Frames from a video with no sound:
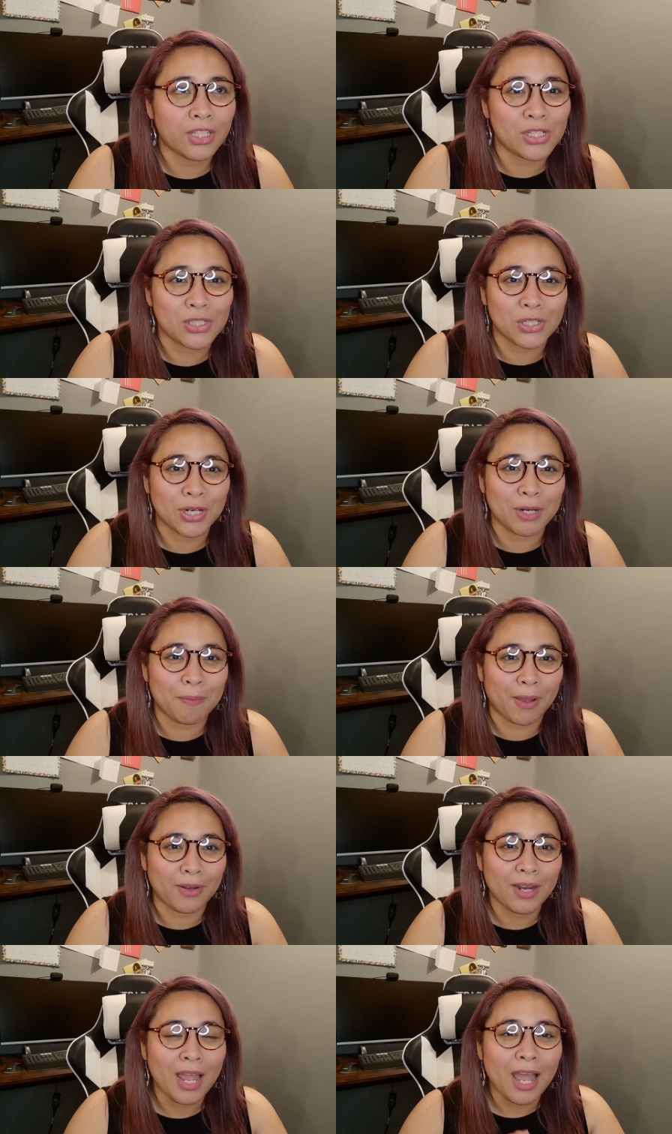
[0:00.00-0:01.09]
concerned
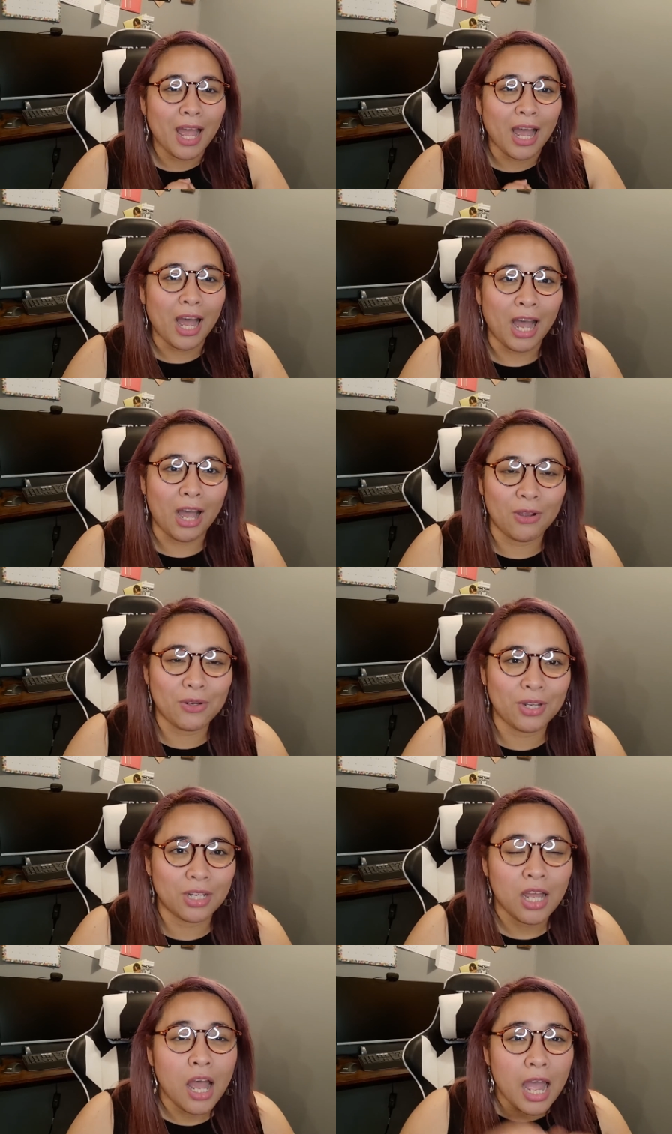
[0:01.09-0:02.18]
about how you're
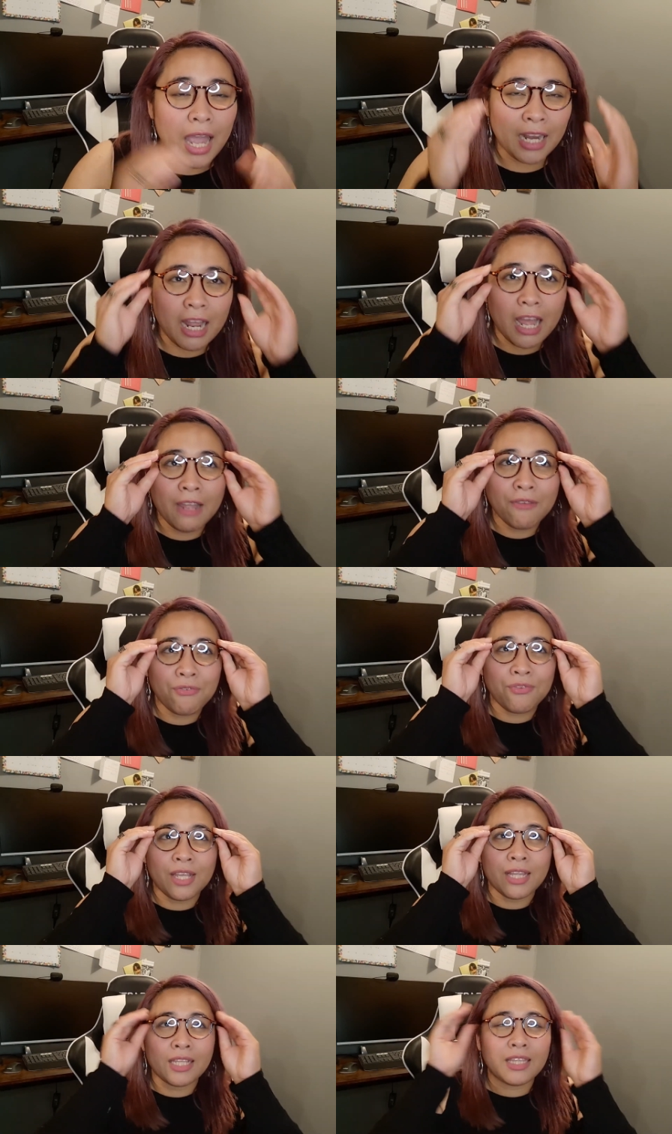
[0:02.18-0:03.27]
gonna and I
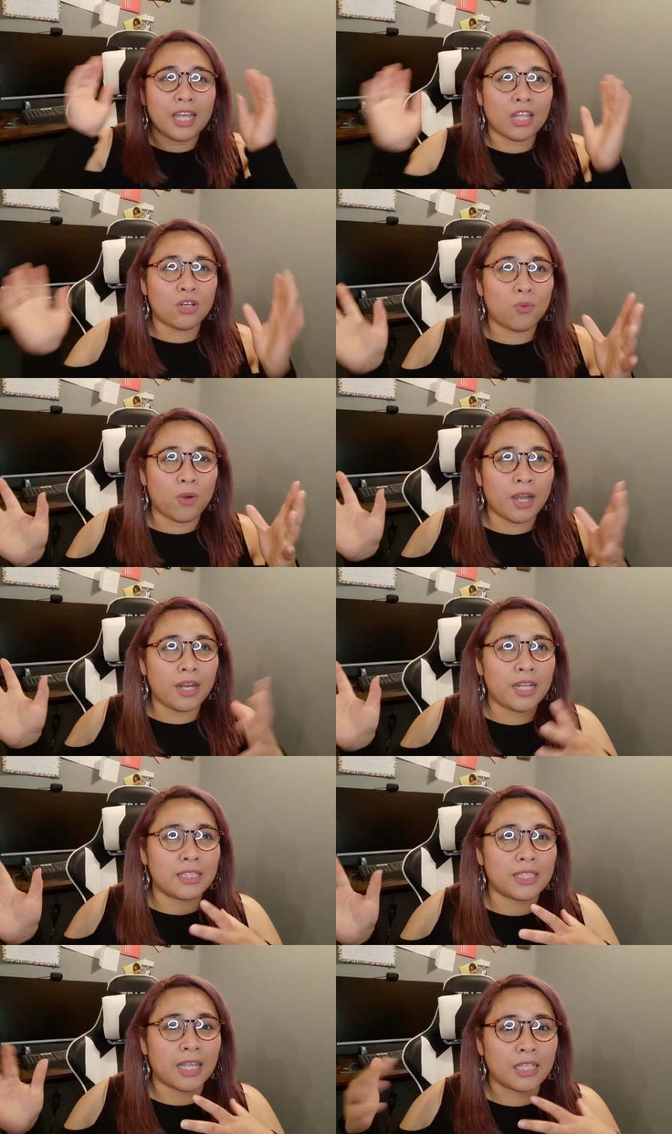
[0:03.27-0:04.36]
feel like the other one
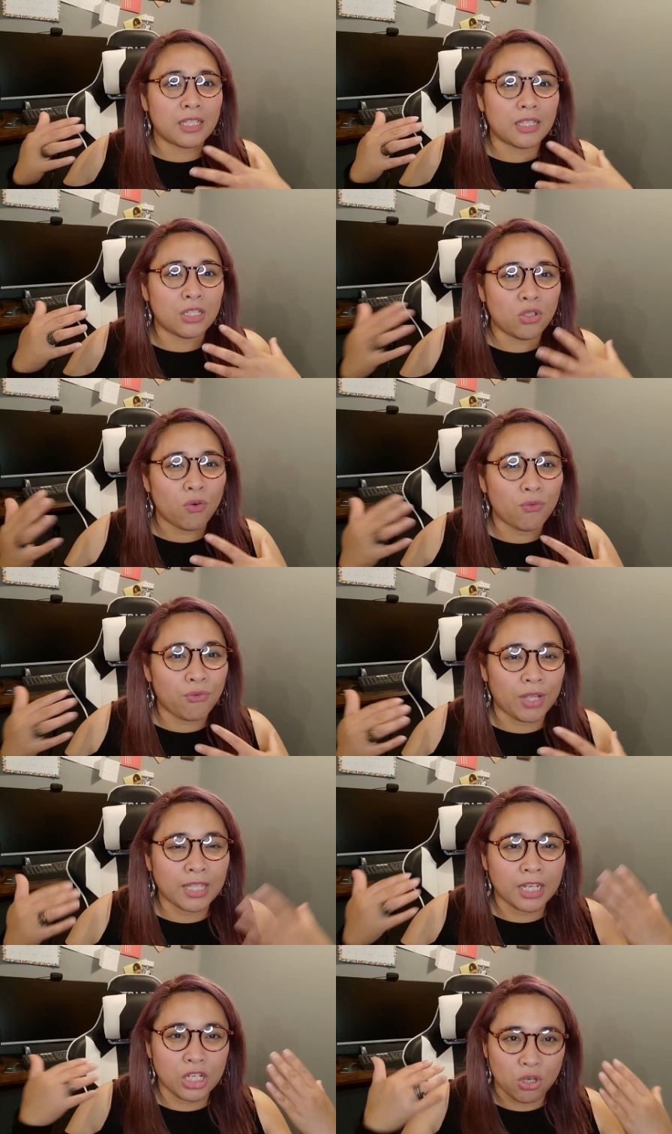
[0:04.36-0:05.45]
is like you don't
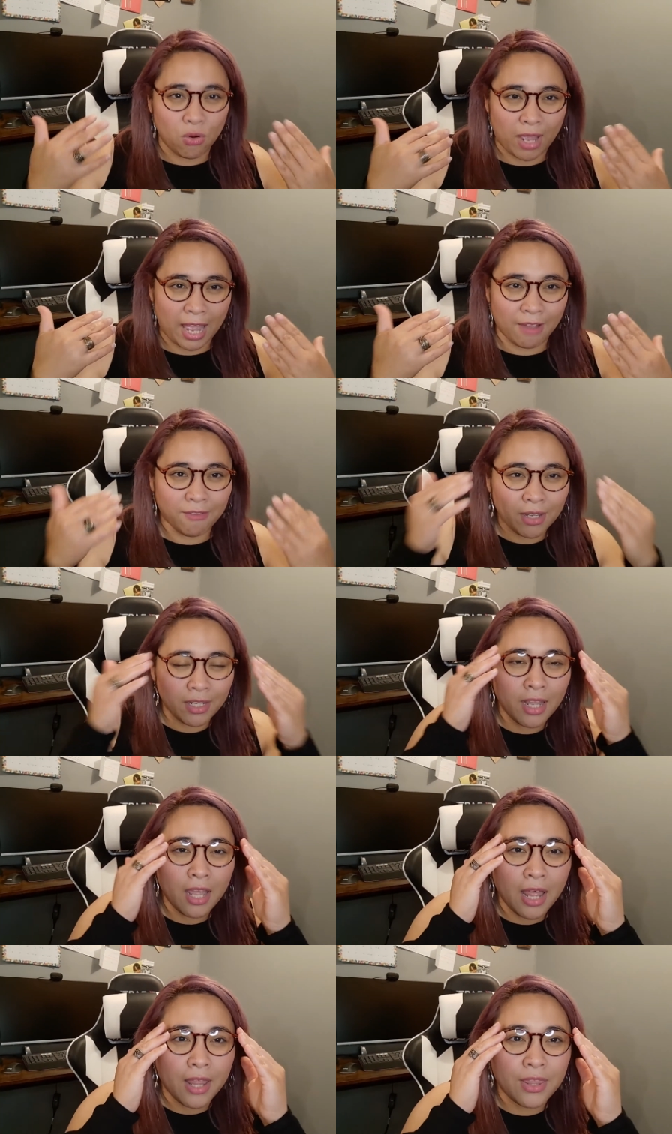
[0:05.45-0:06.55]
feel that you have it
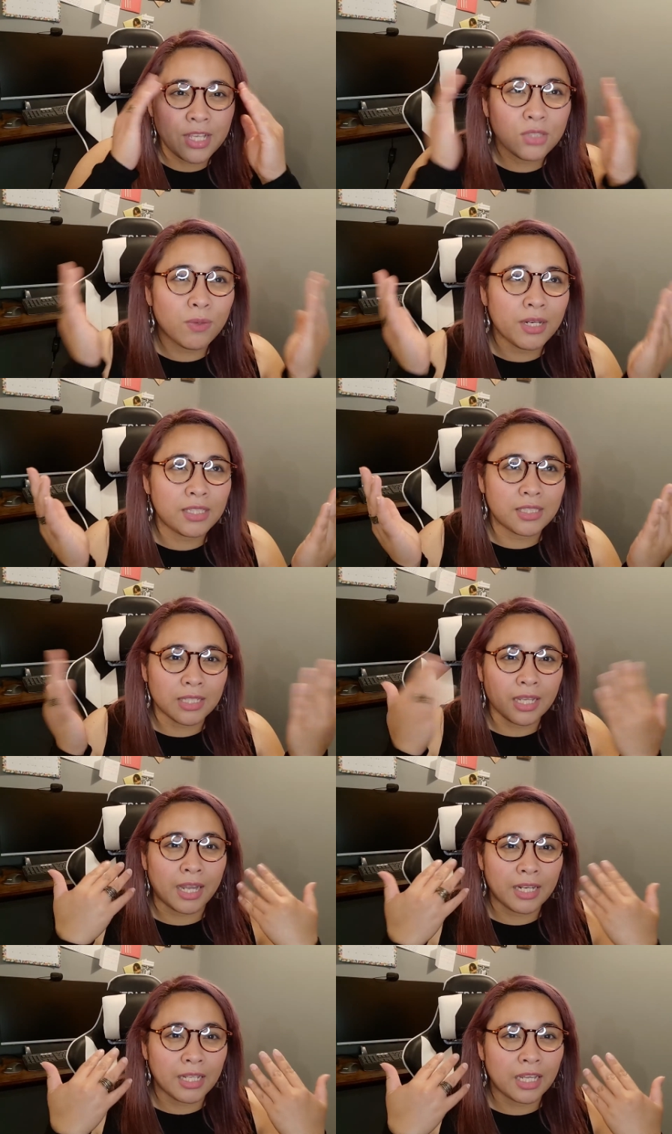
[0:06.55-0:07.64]
this one, it's
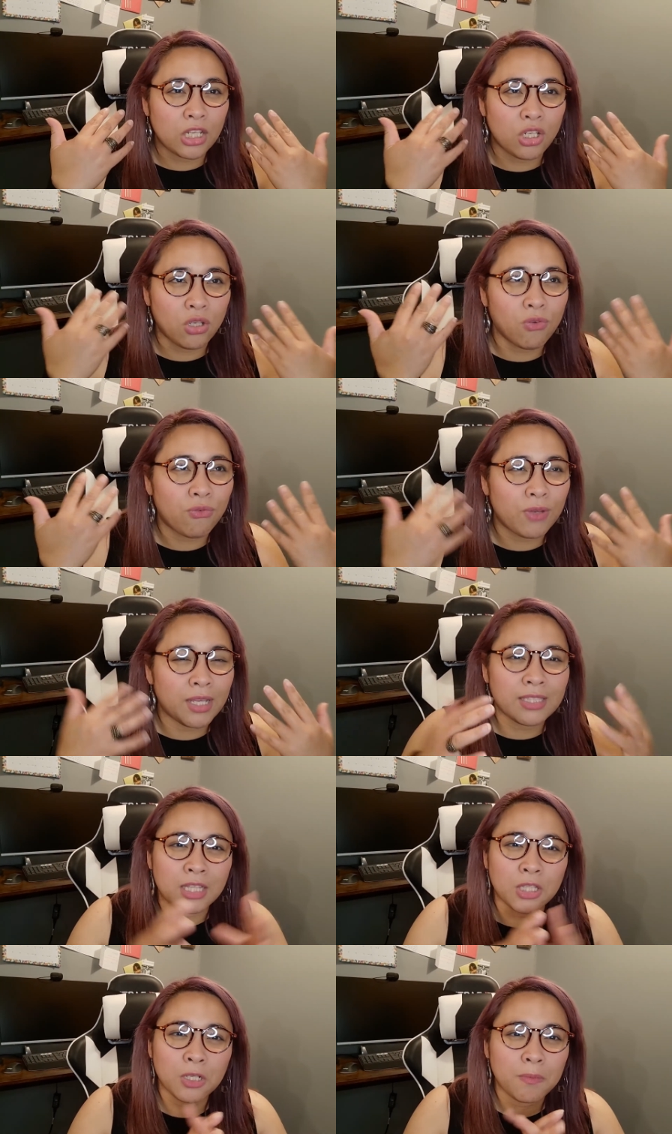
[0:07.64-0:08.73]
kind of like you. It's
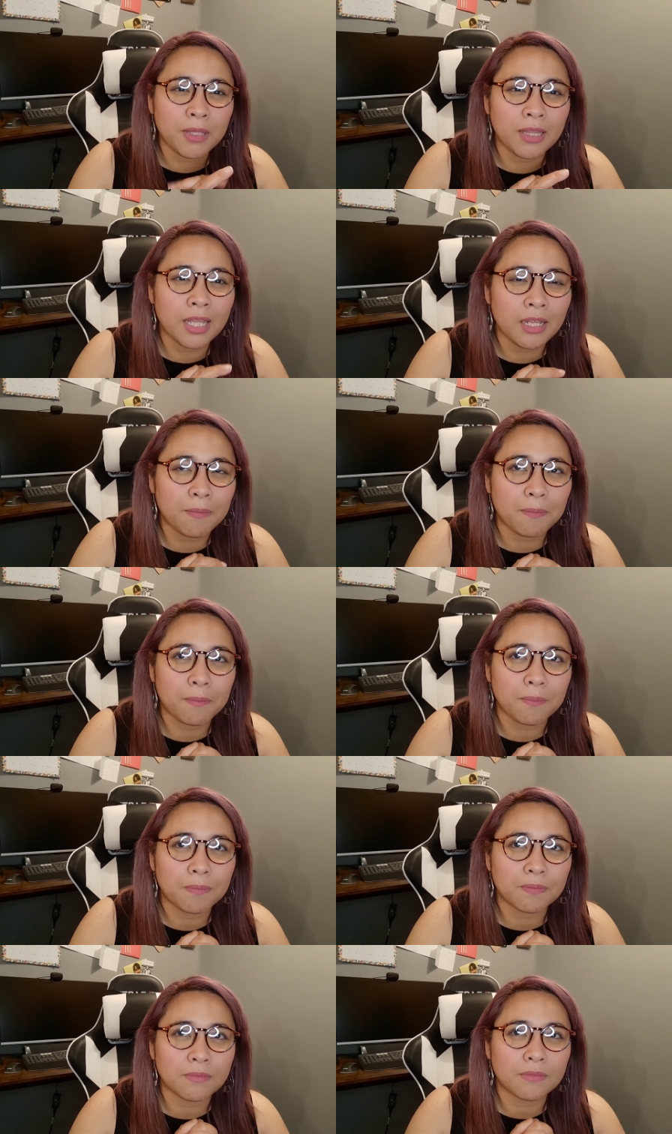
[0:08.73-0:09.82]
a little bit like,
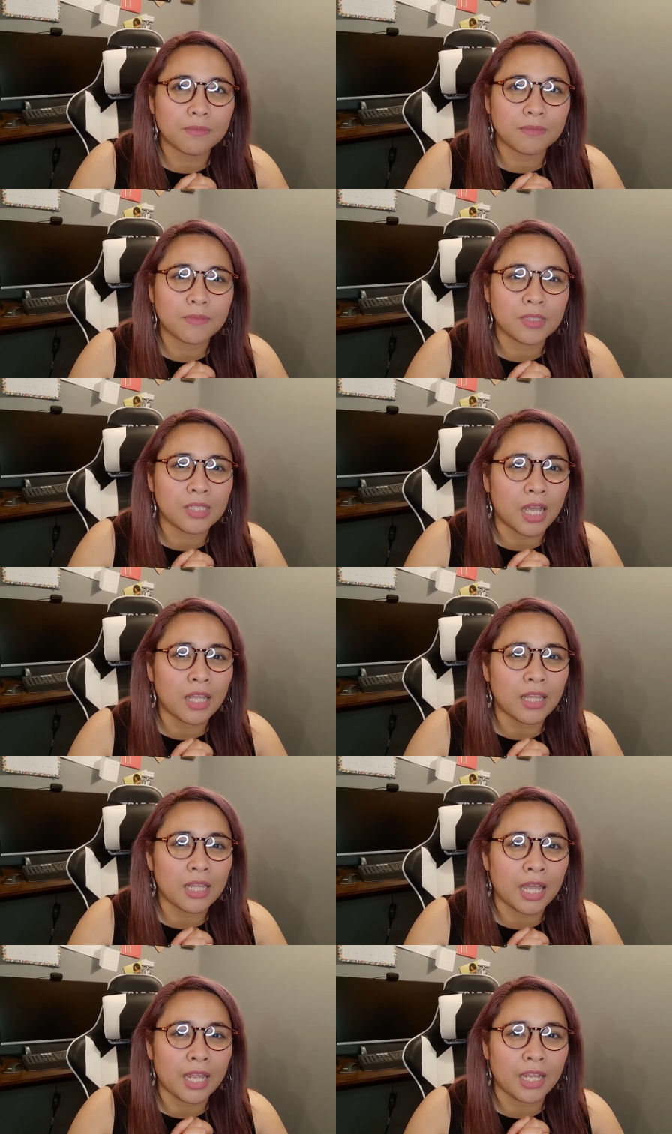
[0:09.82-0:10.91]
not
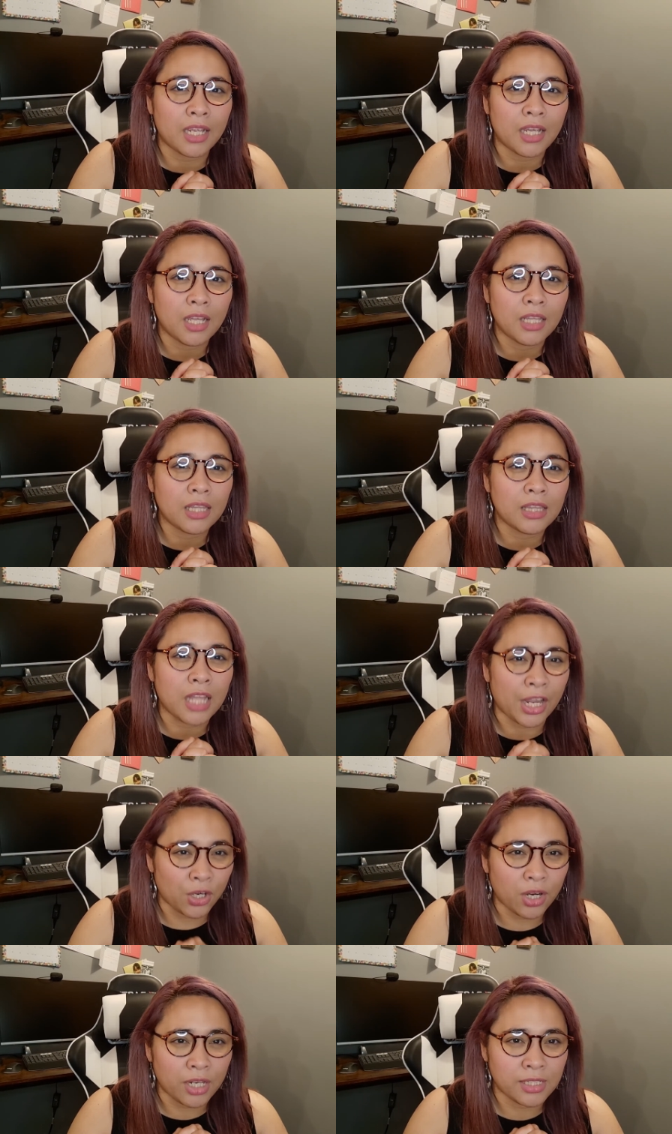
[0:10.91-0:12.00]
like
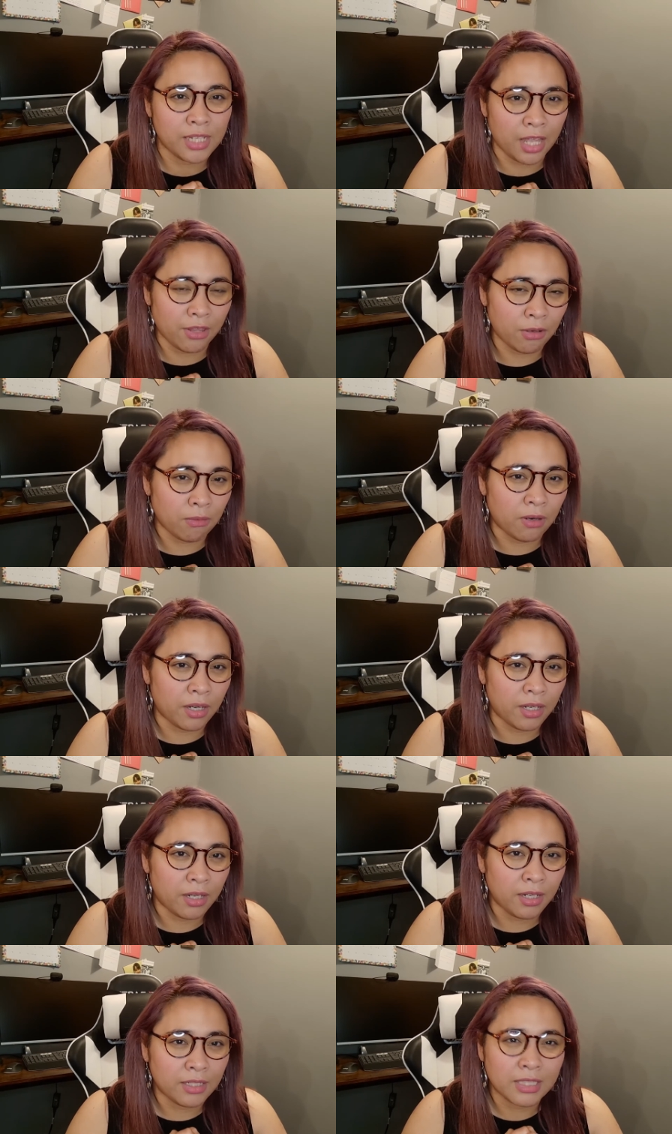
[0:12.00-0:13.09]
lighter as the other
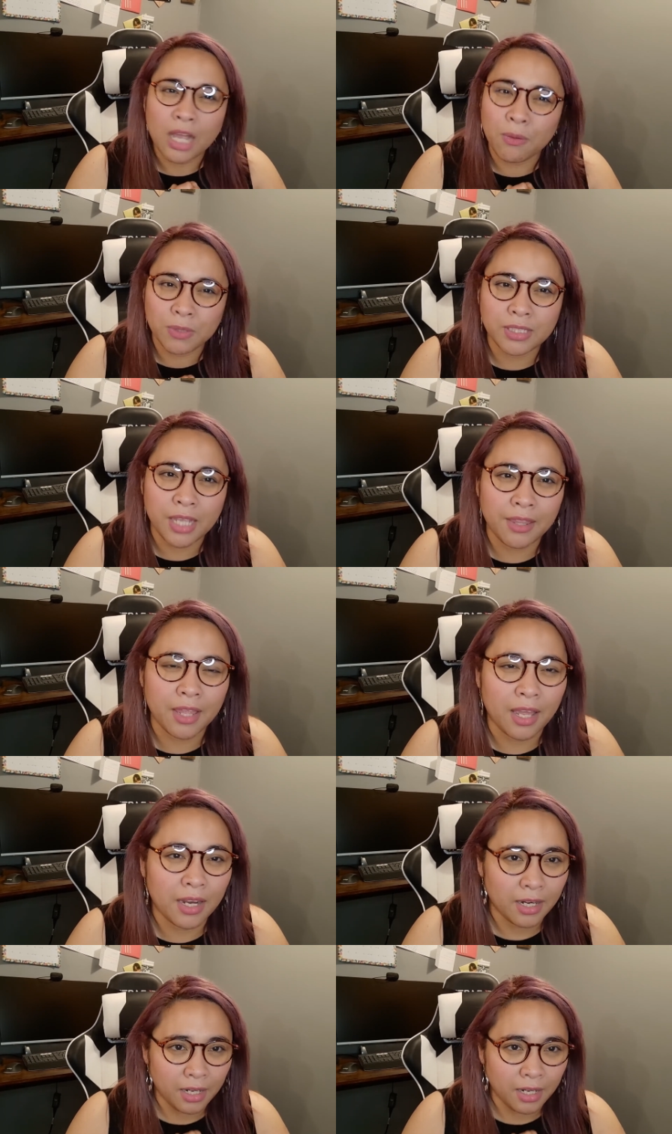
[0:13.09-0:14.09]
one. I would say that.